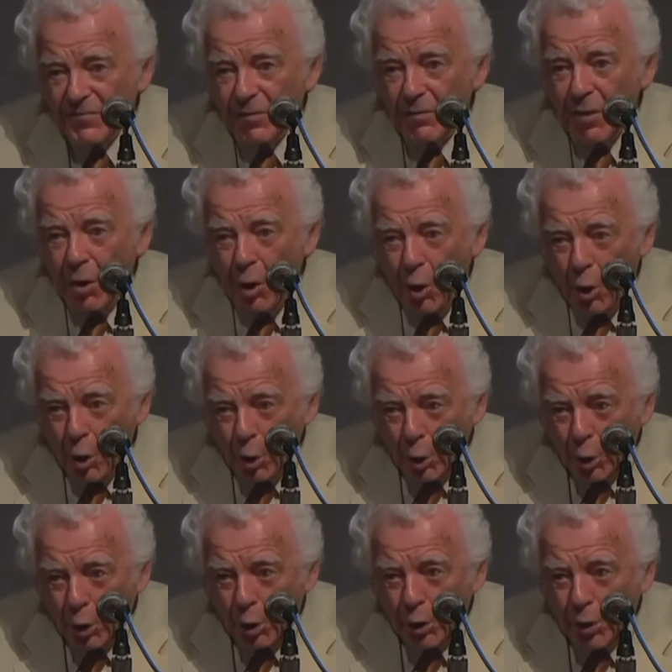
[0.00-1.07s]
for
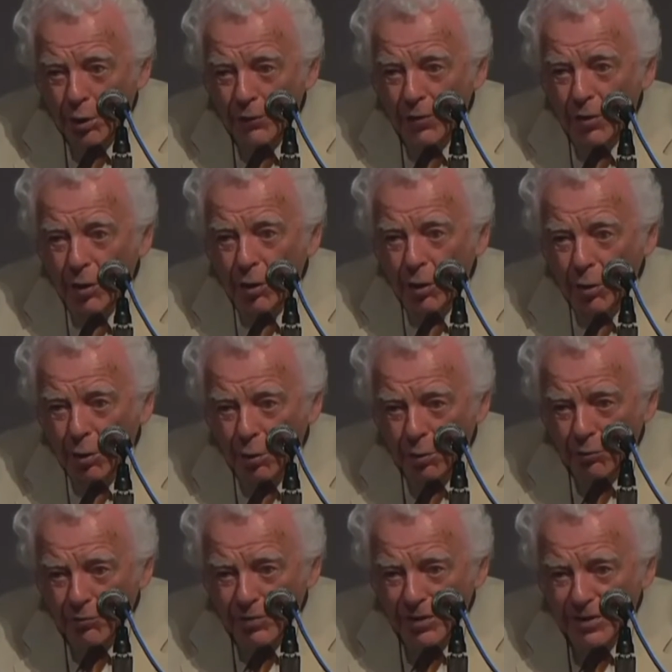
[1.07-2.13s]
all
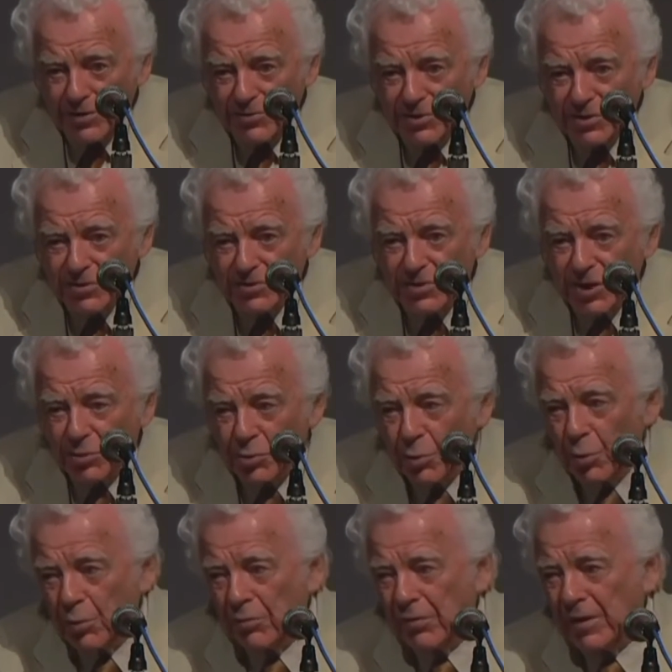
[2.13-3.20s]
all religions and
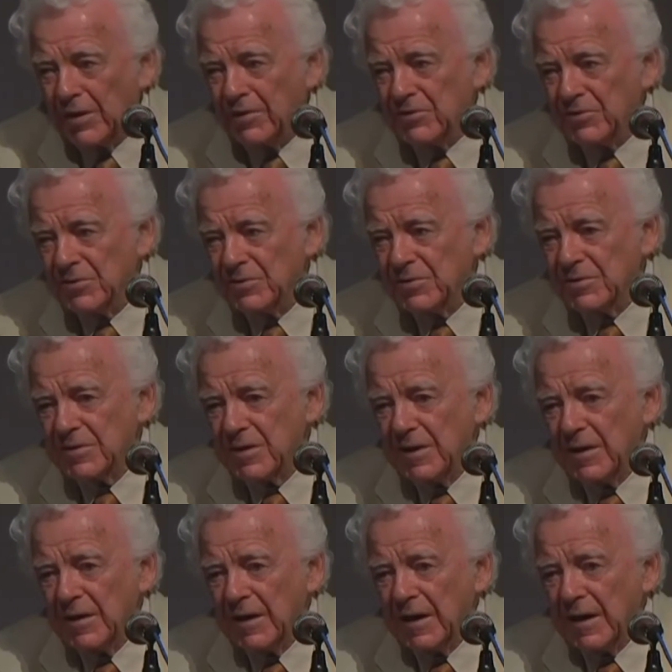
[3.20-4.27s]
no religions.
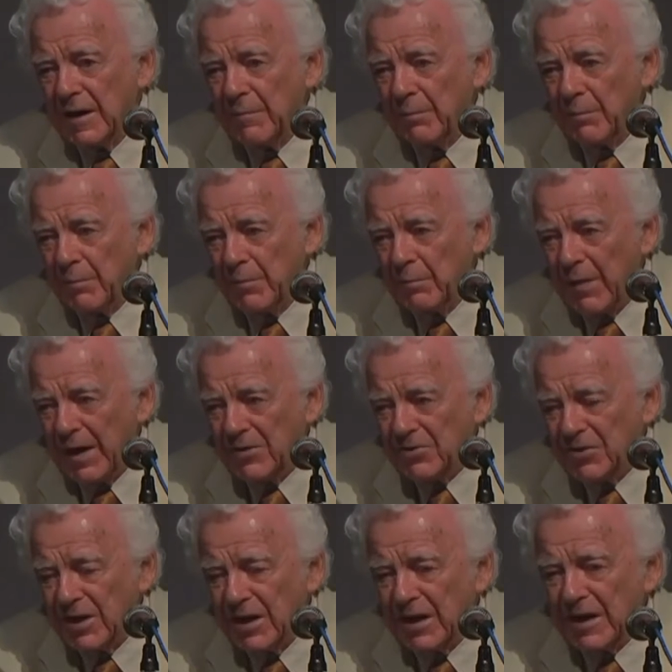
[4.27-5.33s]
My
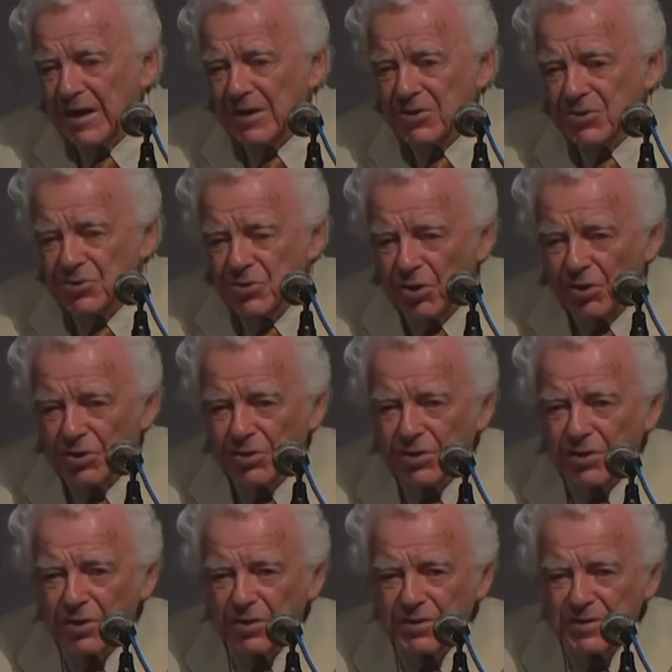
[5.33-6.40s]
prayer is
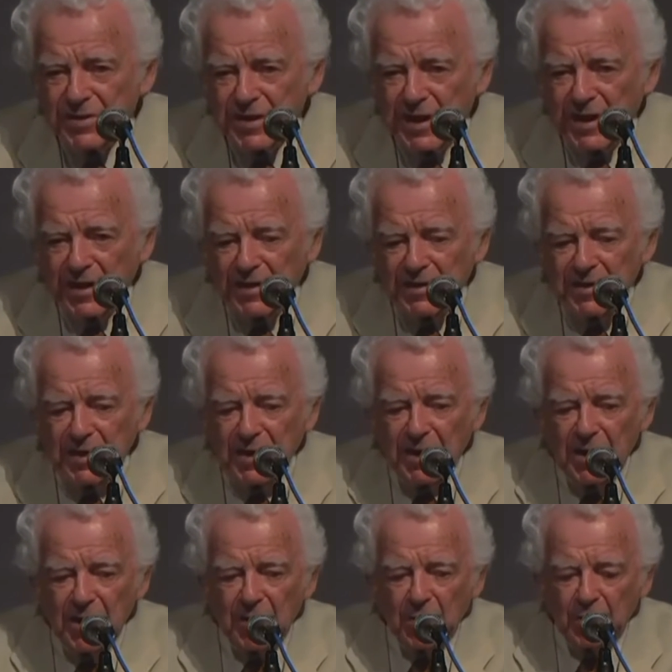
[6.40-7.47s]
not concerned
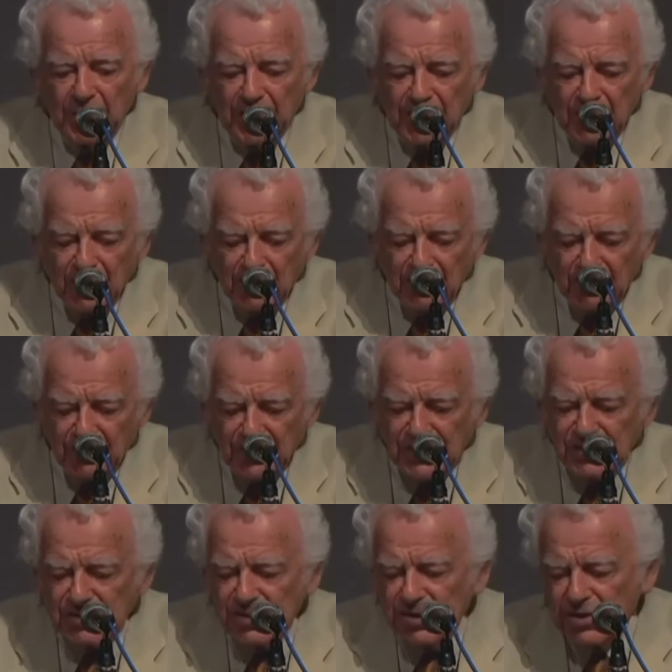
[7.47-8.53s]
whether you're
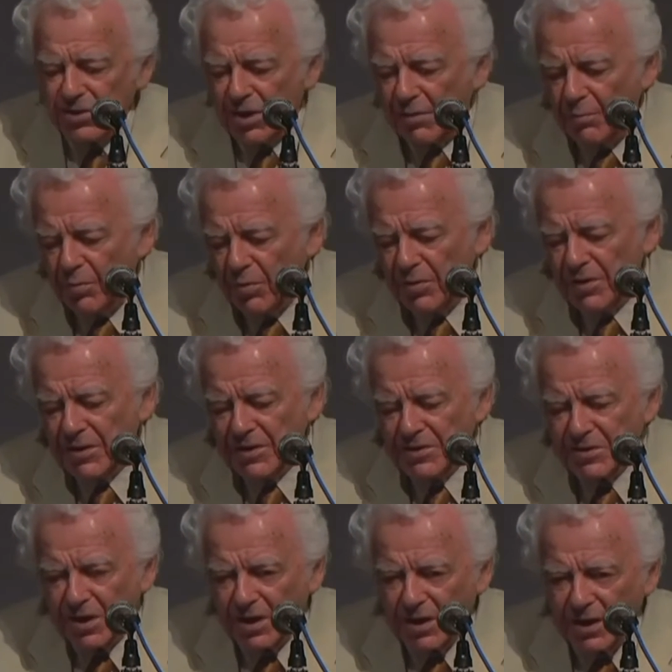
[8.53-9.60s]
Christian or
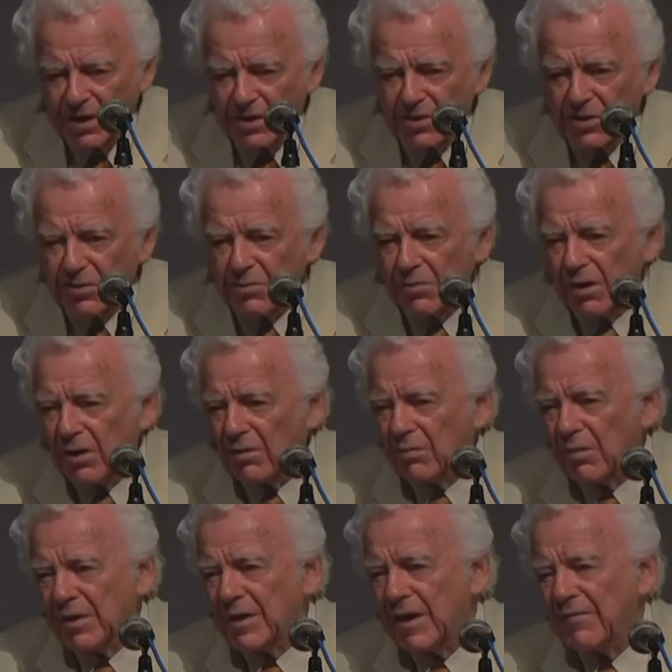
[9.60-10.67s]
Buddhist or Hindu or
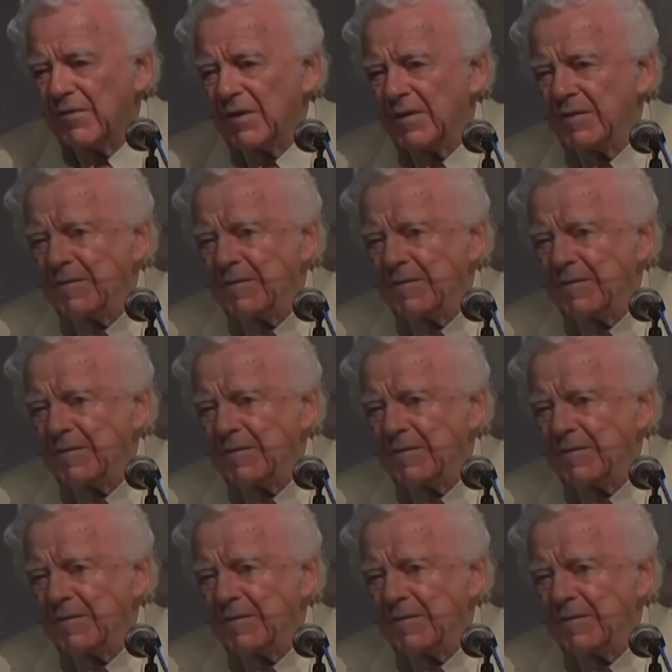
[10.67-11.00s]
whatever.